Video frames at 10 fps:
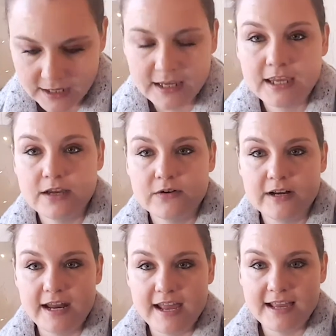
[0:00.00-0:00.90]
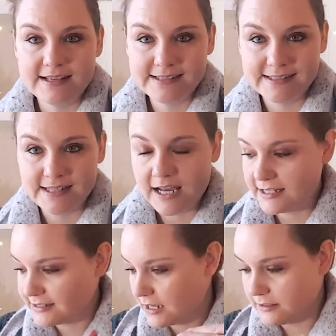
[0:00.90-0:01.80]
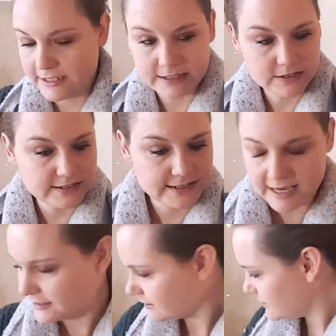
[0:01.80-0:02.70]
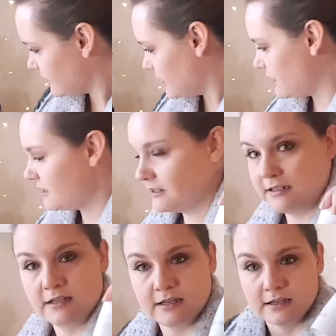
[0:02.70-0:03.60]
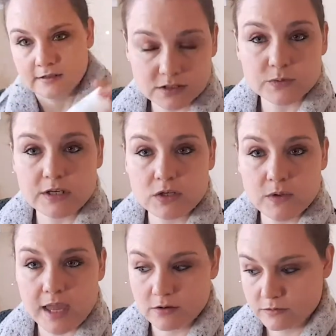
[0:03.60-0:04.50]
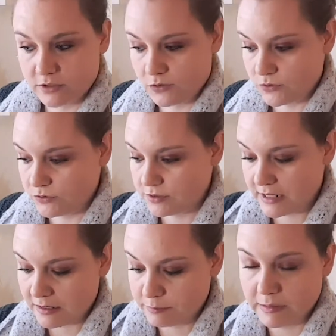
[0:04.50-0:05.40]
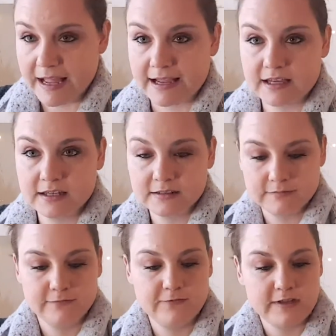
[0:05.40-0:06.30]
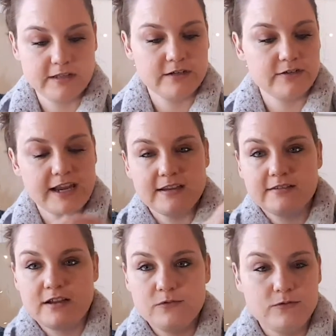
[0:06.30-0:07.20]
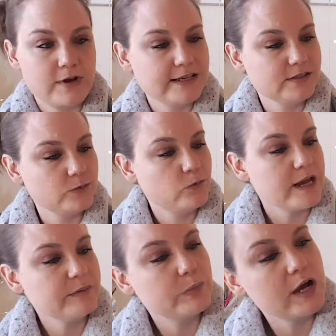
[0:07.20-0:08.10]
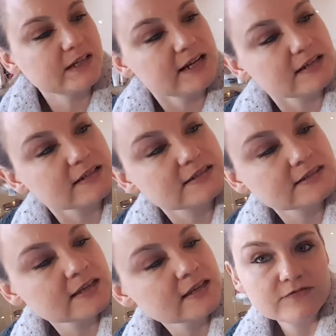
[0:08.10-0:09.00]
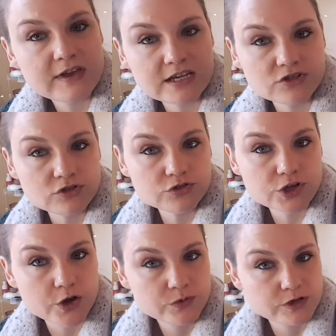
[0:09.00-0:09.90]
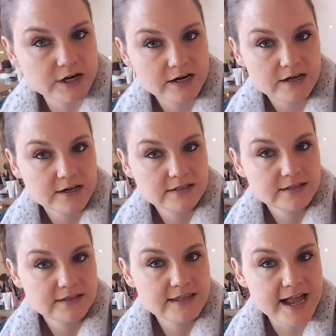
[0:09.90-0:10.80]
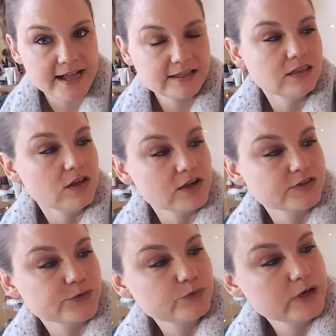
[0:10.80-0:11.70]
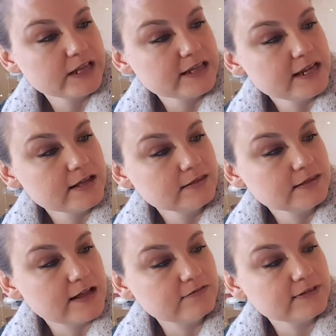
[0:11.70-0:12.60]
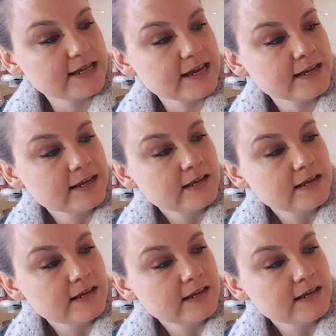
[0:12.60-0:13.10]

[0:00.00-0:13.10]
Here it is. It's a little dusty. That's what you get when you use black filler, right? Nice white products. Facial toner. That looks really lovely.